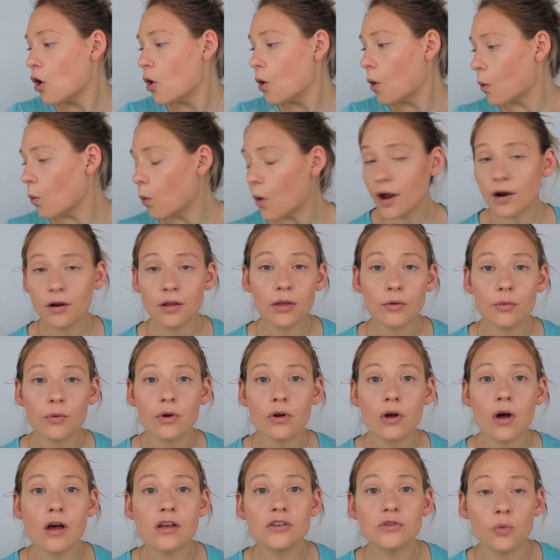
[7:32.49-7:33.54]
What are the
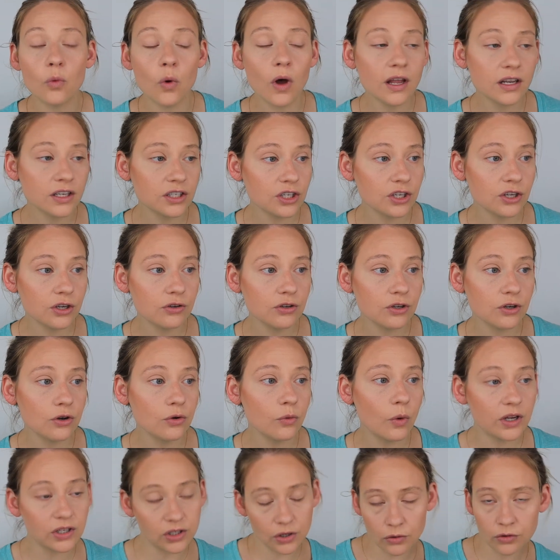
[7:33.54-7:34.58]
rules? What do you do?
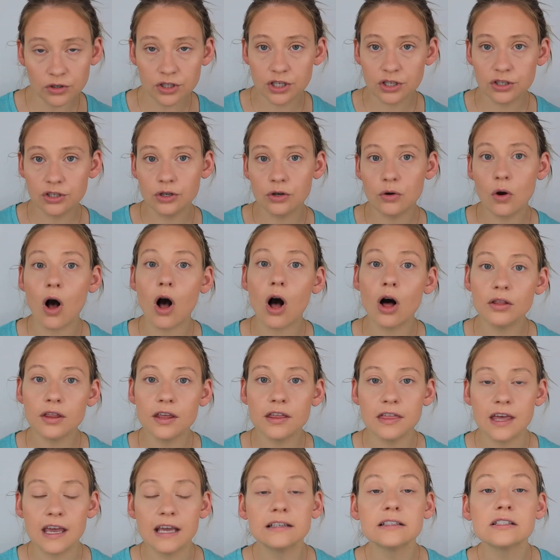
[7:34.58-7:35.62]
What don't you do? All the
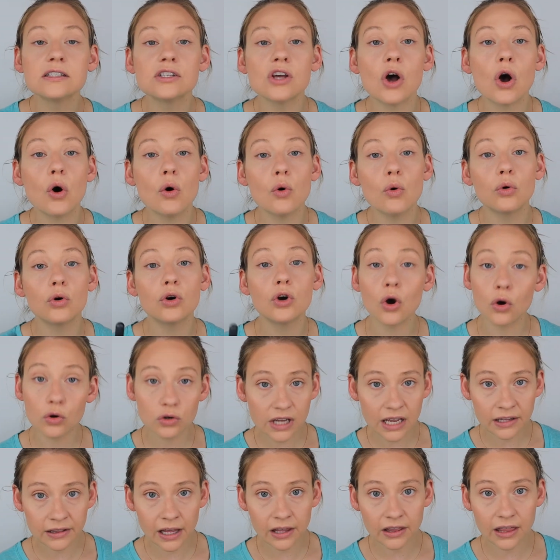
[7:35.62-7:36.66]
things. So go
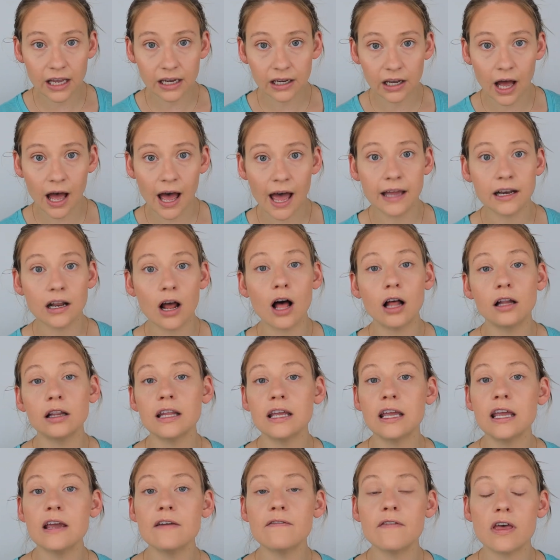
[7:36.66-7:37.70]
download that guide. I'll
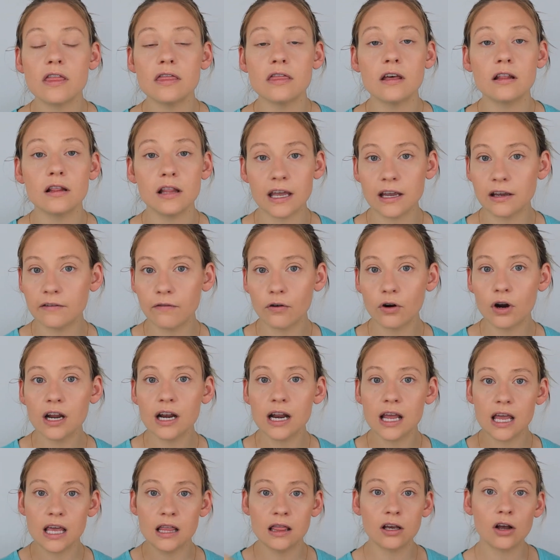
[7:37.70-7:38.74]
leave the link for
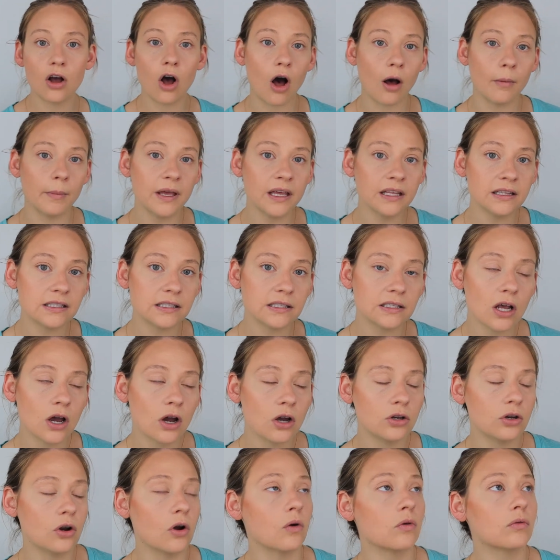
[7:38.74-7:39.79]
it in the comments.
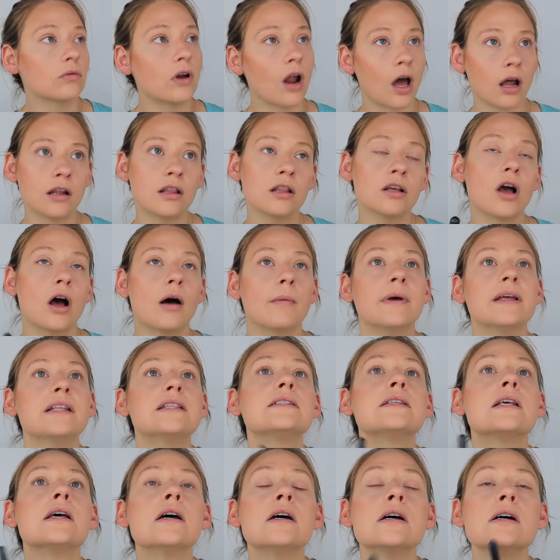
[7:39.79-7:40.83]
No, not in the
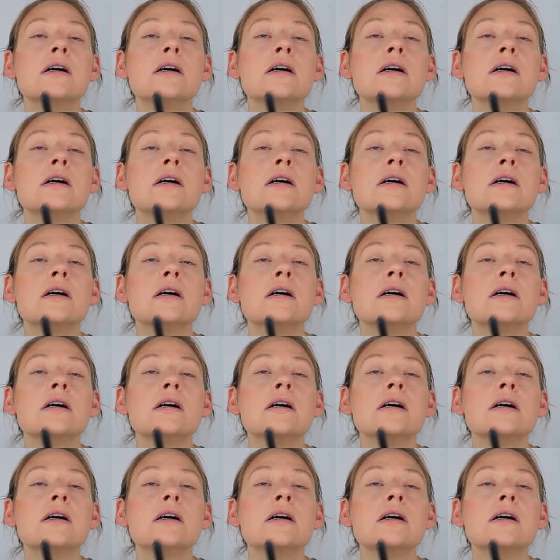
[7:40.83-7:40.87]
comments.